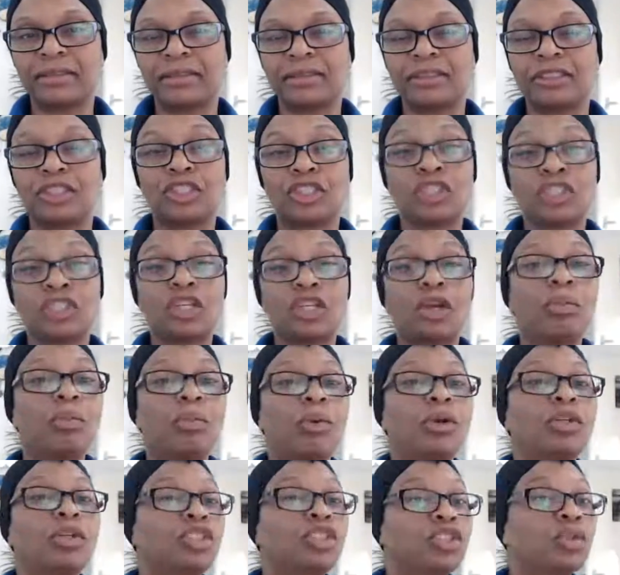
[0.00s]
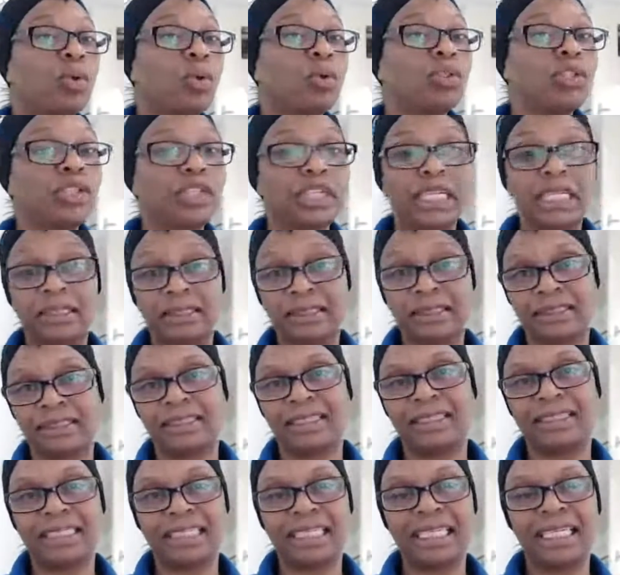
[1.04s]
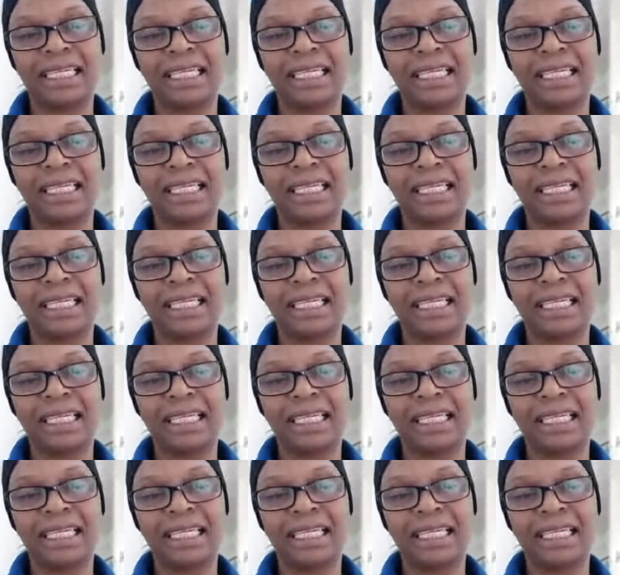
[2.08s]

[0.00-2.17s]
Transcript: Someone stole your innocence.